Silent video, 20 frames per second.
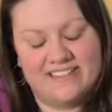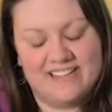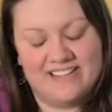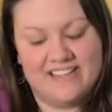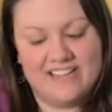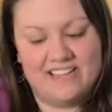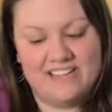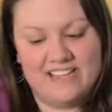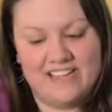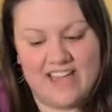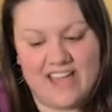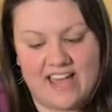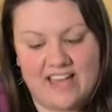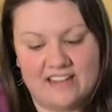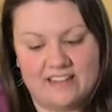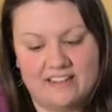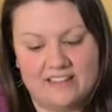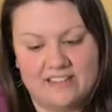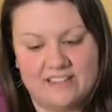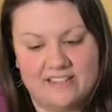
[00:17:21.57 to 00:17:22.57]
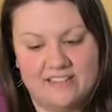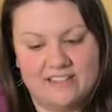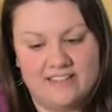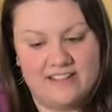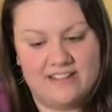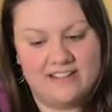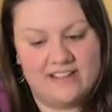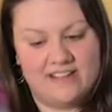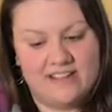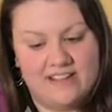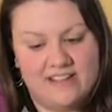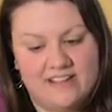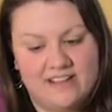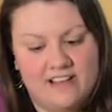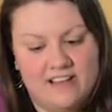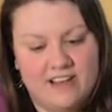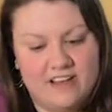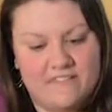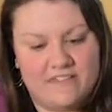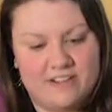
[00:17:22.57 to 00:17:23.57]
is the end
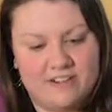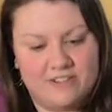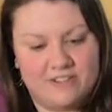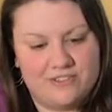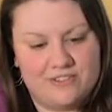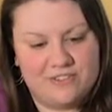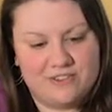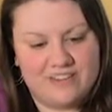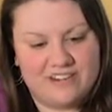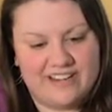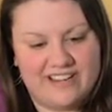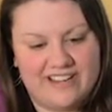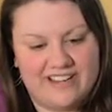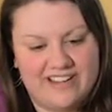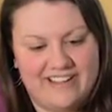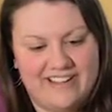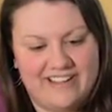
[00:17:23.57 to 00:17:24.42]
of our story.